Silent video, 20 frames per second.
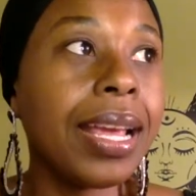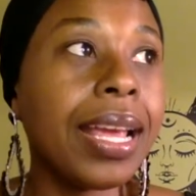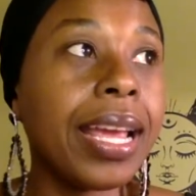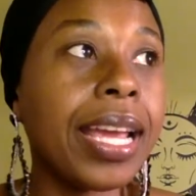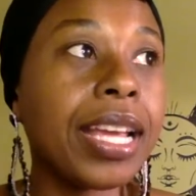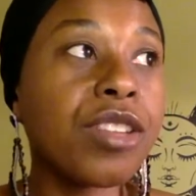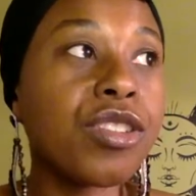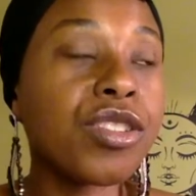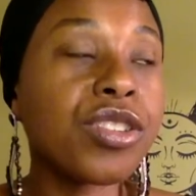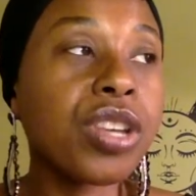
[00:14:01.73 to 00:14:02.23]

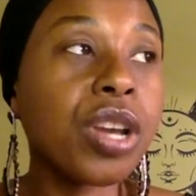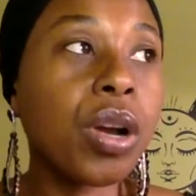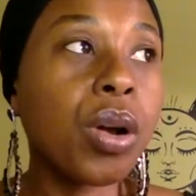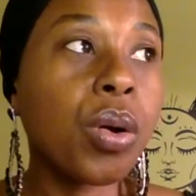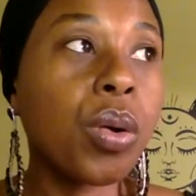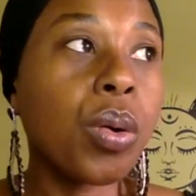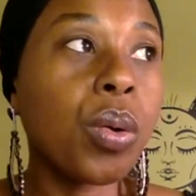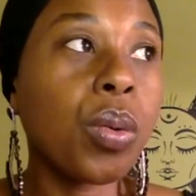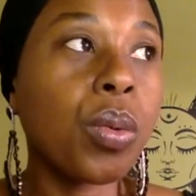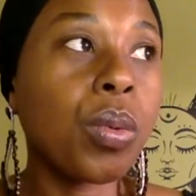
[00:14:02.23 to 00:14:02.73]
And
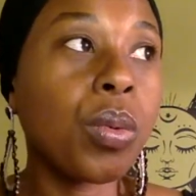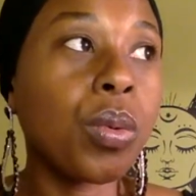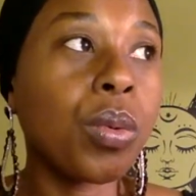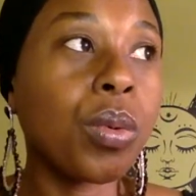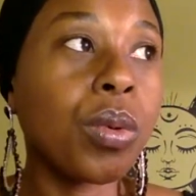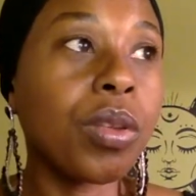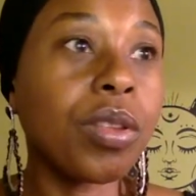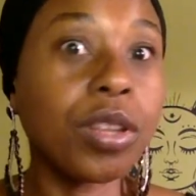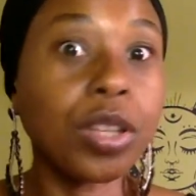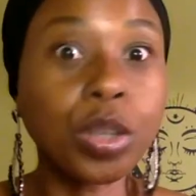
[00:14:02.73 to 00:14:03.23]
so
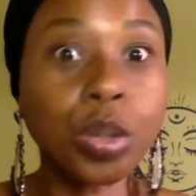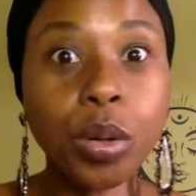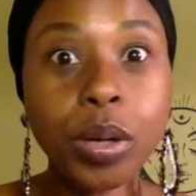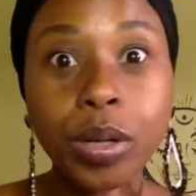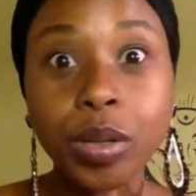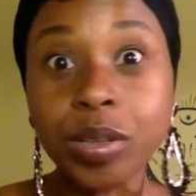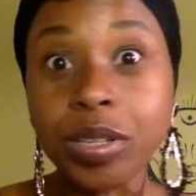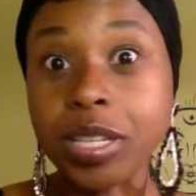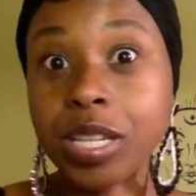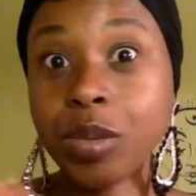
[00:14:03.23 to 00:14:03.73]
the
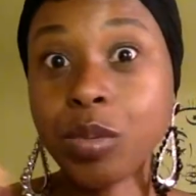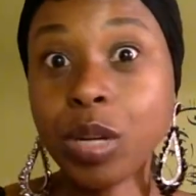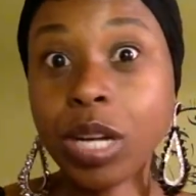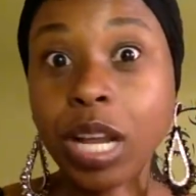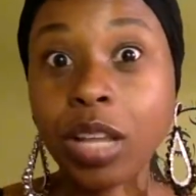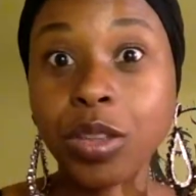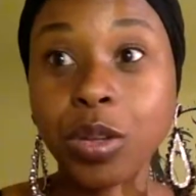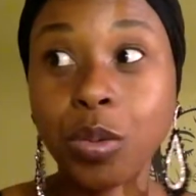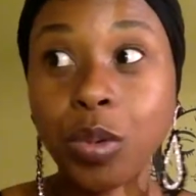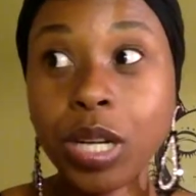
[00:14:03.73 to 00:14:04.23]
loyalty went
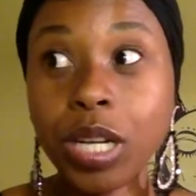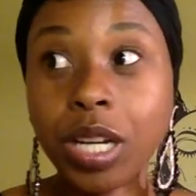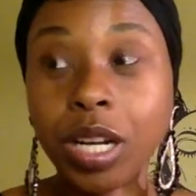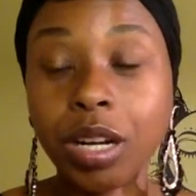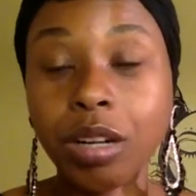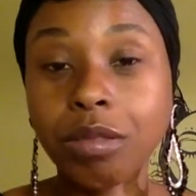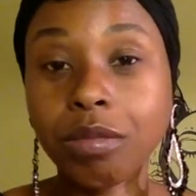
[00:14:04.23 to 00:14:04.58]
out the window.